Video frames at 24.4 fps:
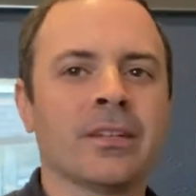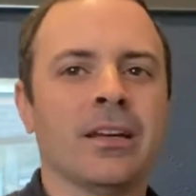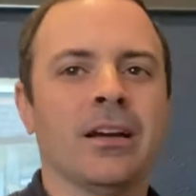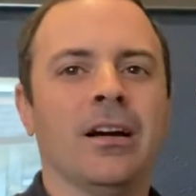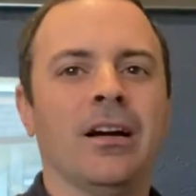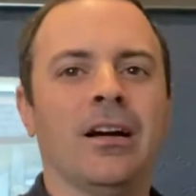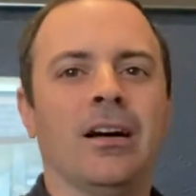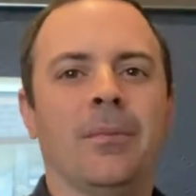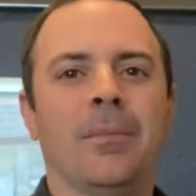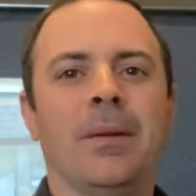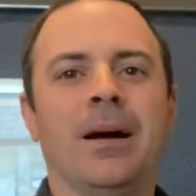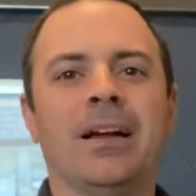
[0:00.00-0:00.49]

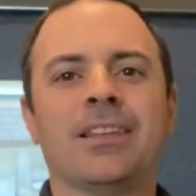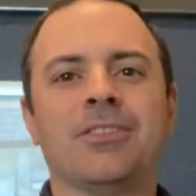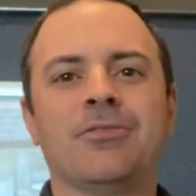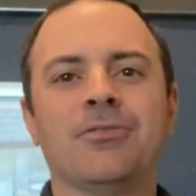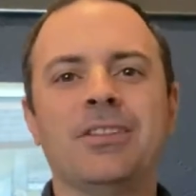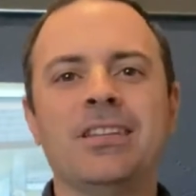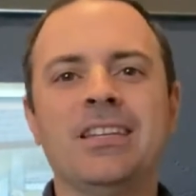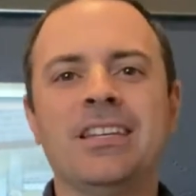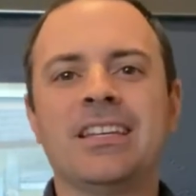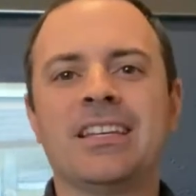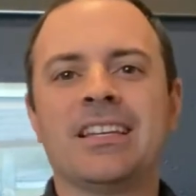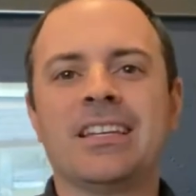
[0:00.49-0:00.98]
By
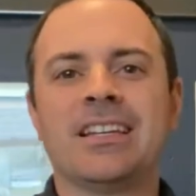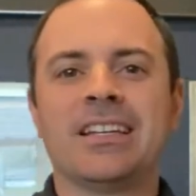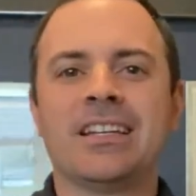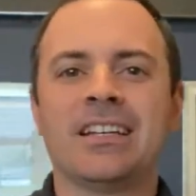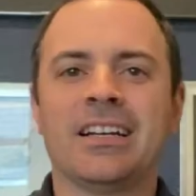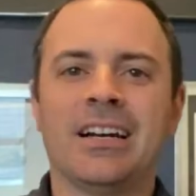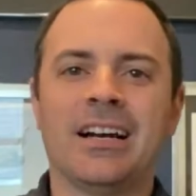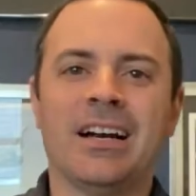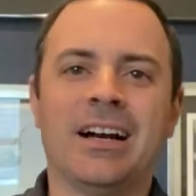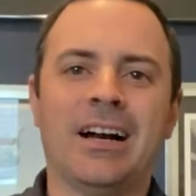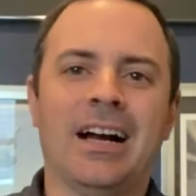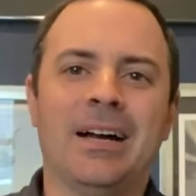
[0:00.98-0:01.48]
unique,
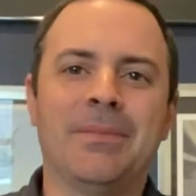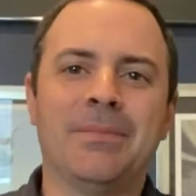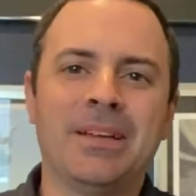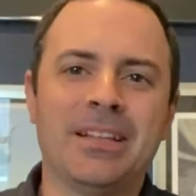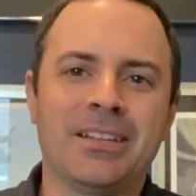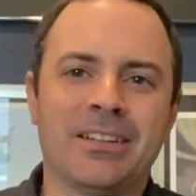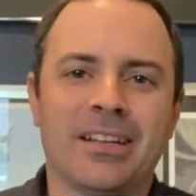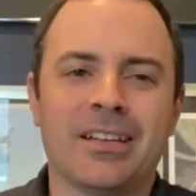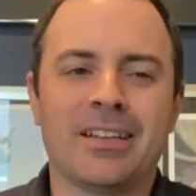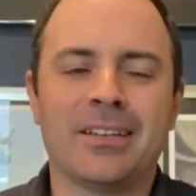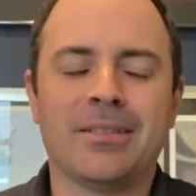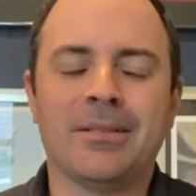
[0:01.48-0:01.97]
I mean
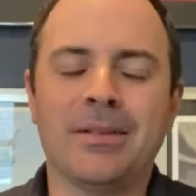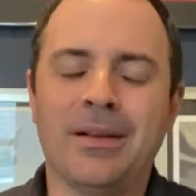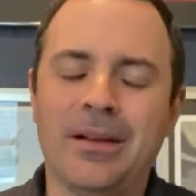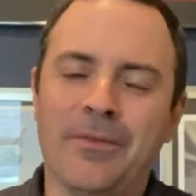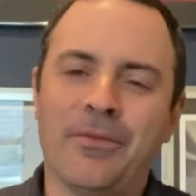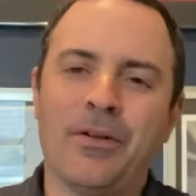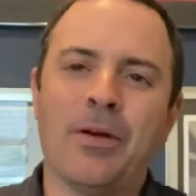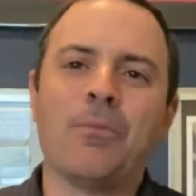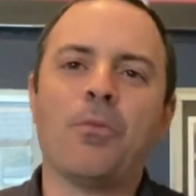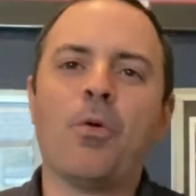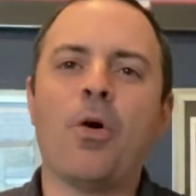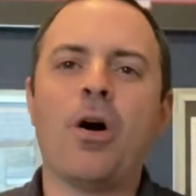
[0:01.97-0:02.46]
like
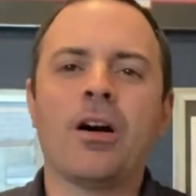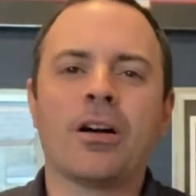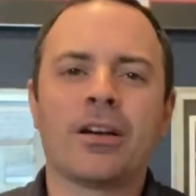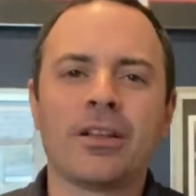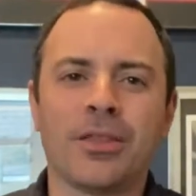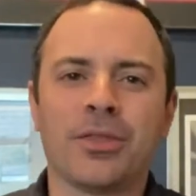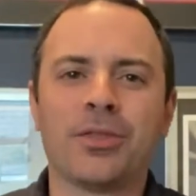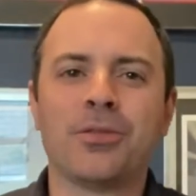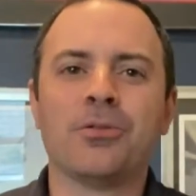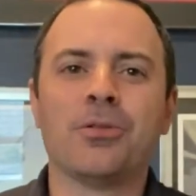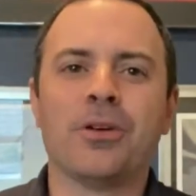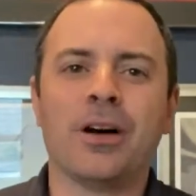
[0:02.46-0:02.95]
if I'm
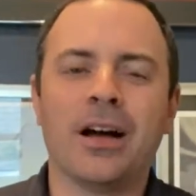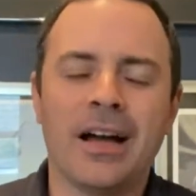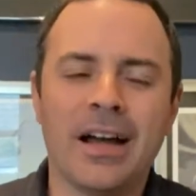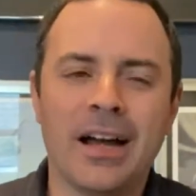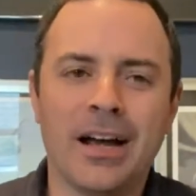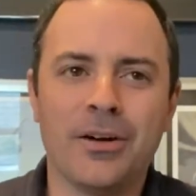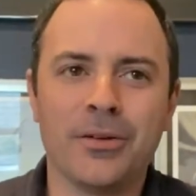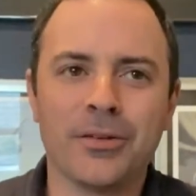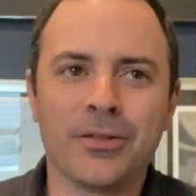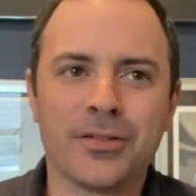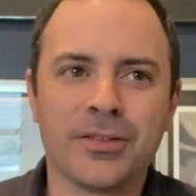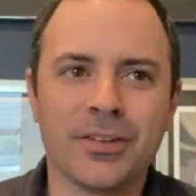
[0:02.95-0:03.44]
walking through a
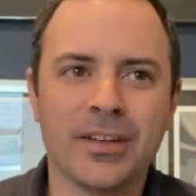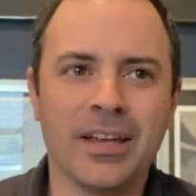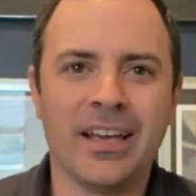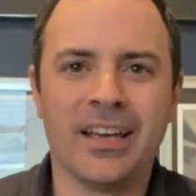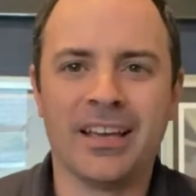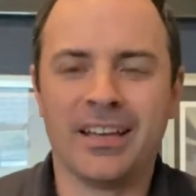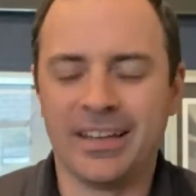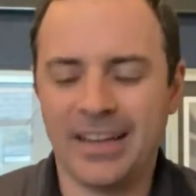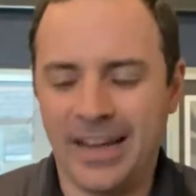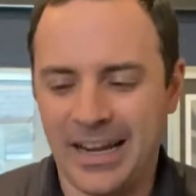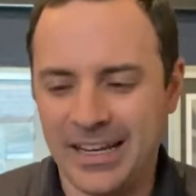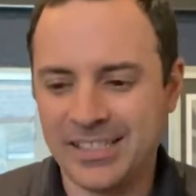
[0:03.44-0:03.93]
house
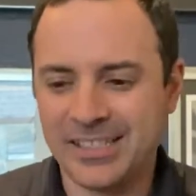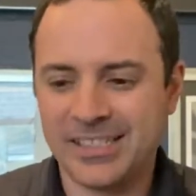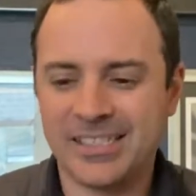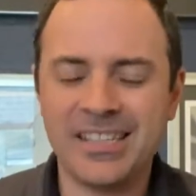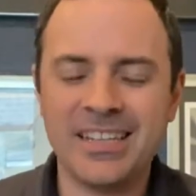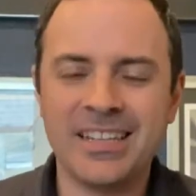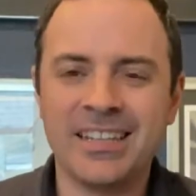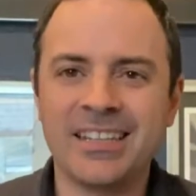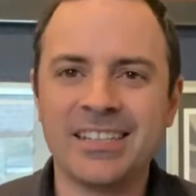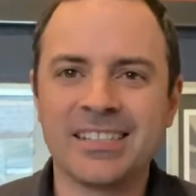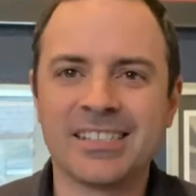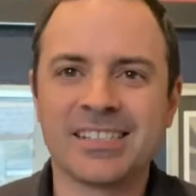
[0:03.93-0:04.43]
and I
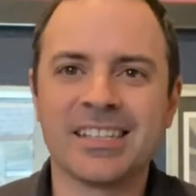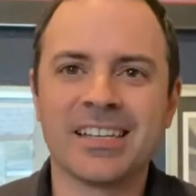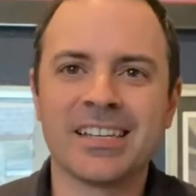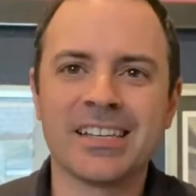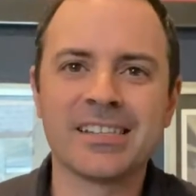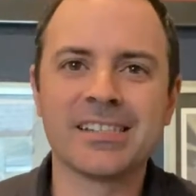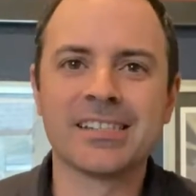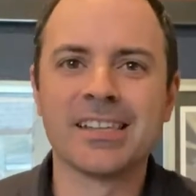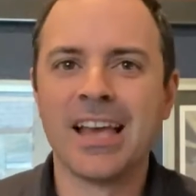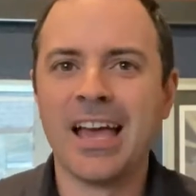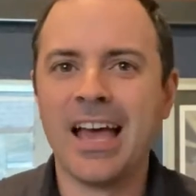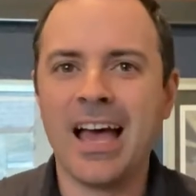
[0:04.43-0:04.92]
see these
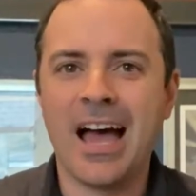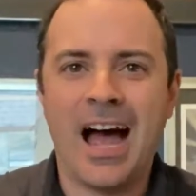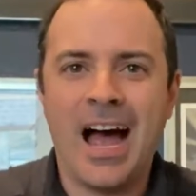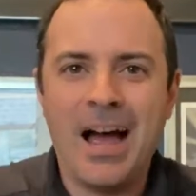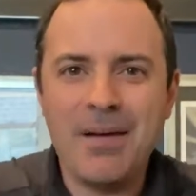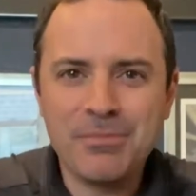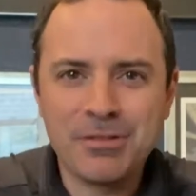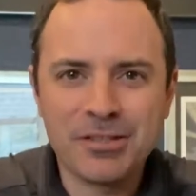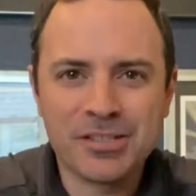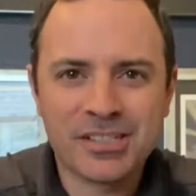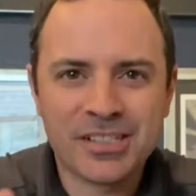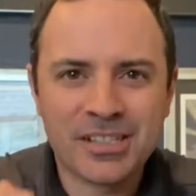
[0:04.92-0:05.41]
things,
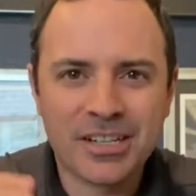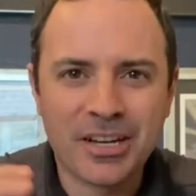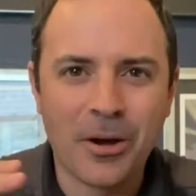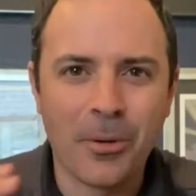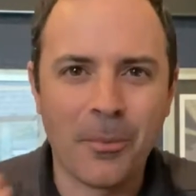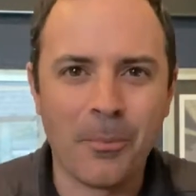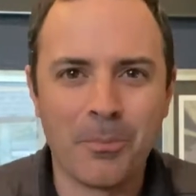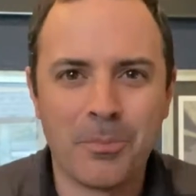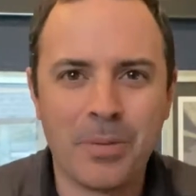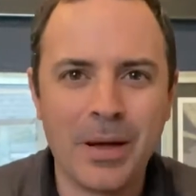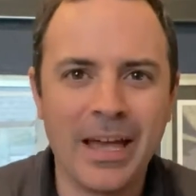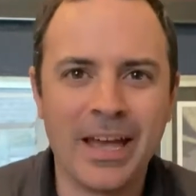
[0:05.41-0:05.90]
I'm just
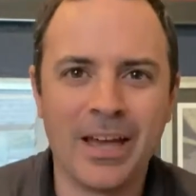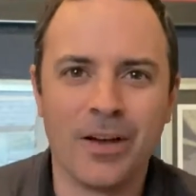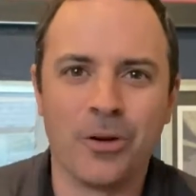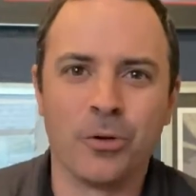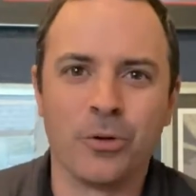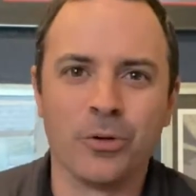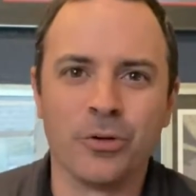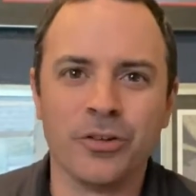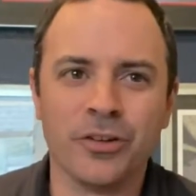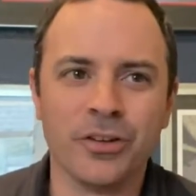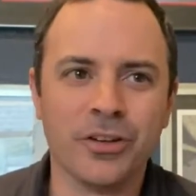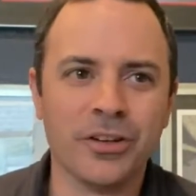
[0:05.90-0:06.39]

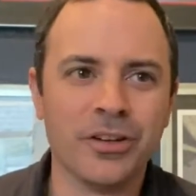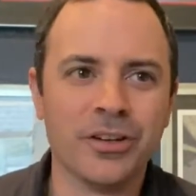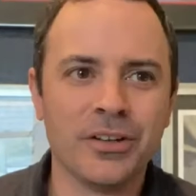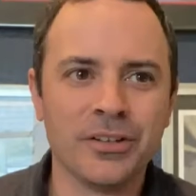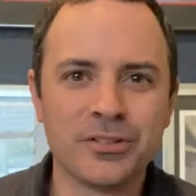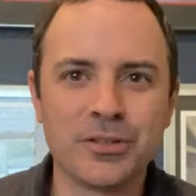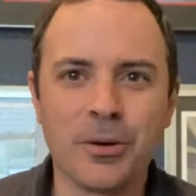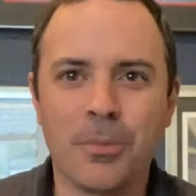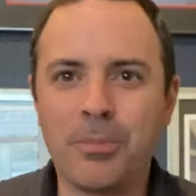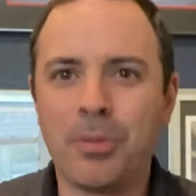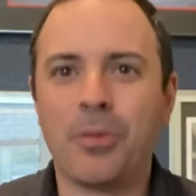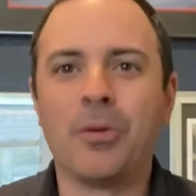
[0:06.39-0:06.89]
compelled
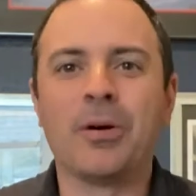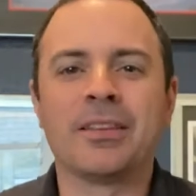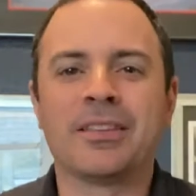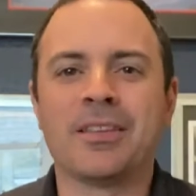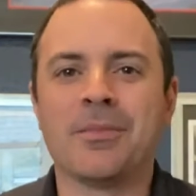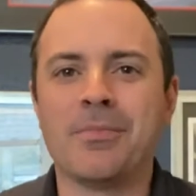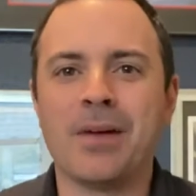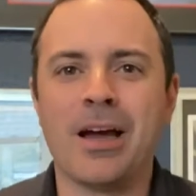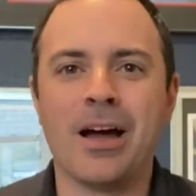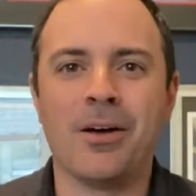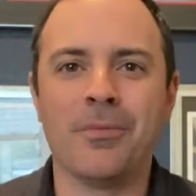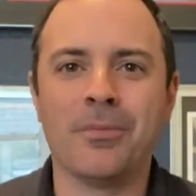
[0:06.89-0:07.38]
to point
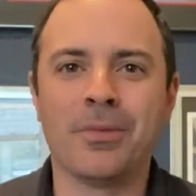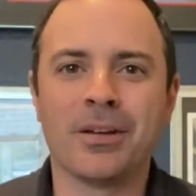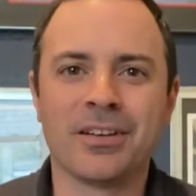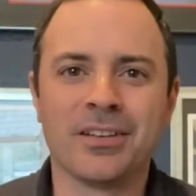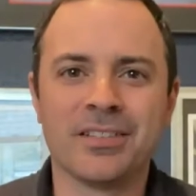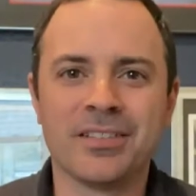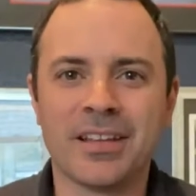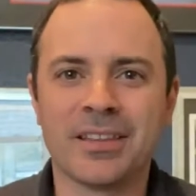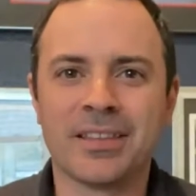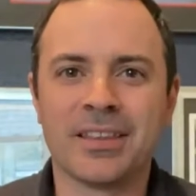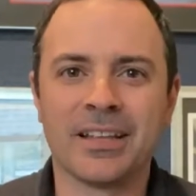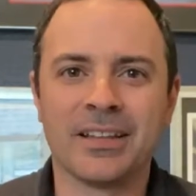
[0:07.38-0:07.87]
them out
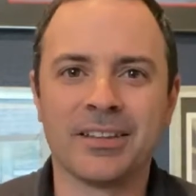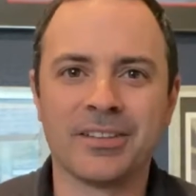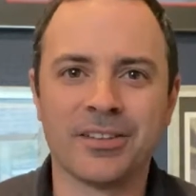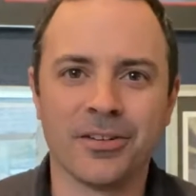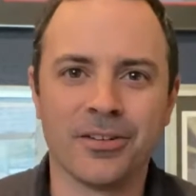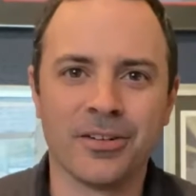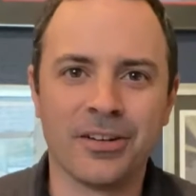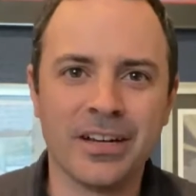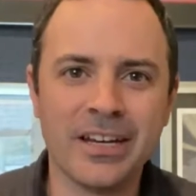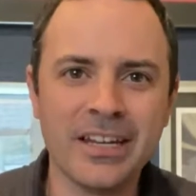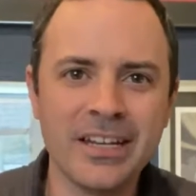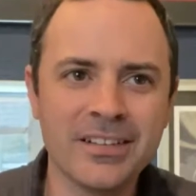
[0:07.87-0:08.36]
because I think they're
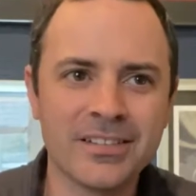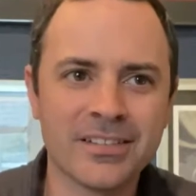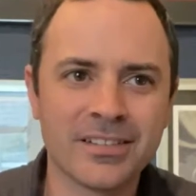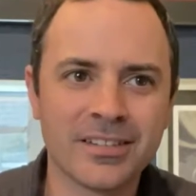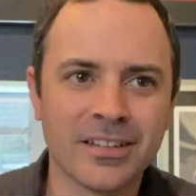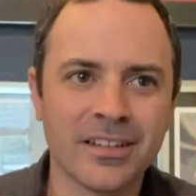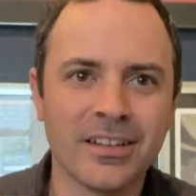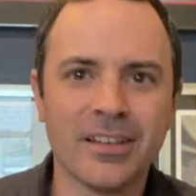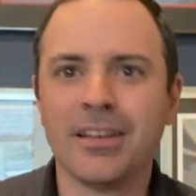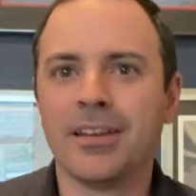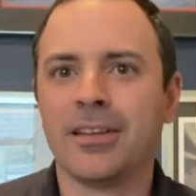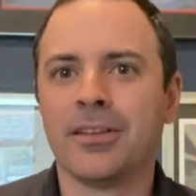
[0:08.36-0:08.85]
neat,
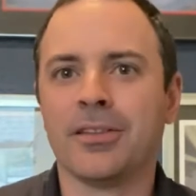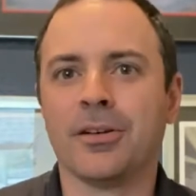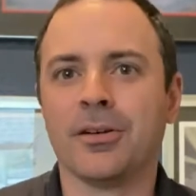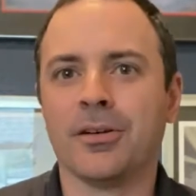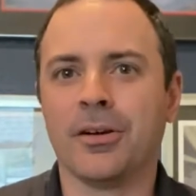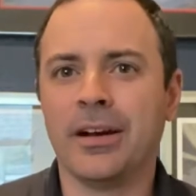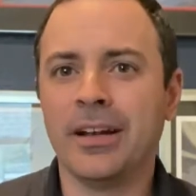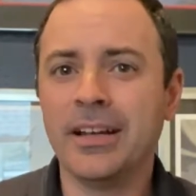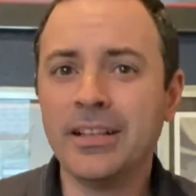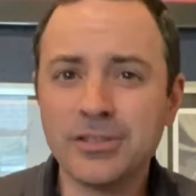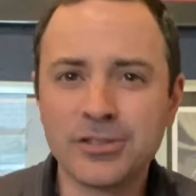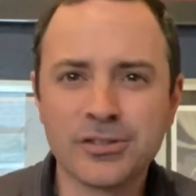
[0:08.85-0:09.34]

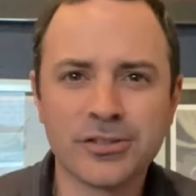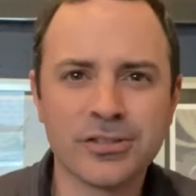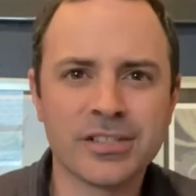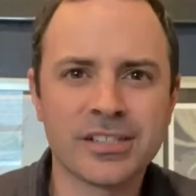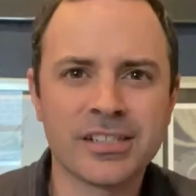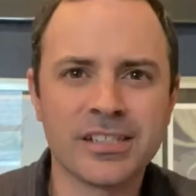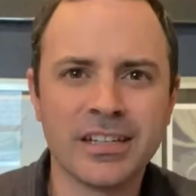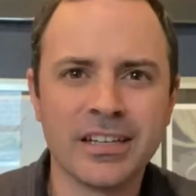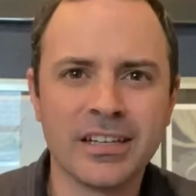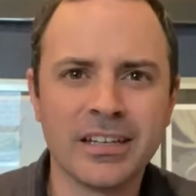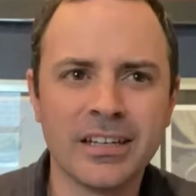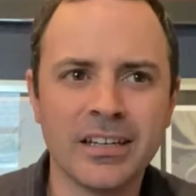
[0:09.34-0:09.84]
they're
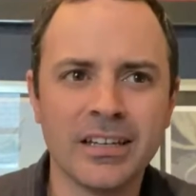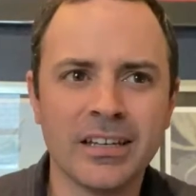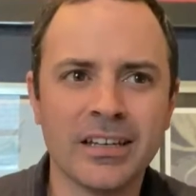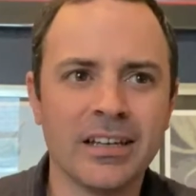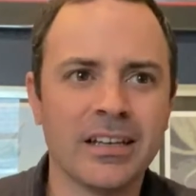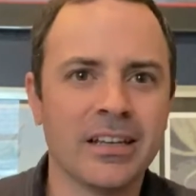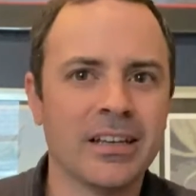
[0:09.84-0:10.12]
interesting.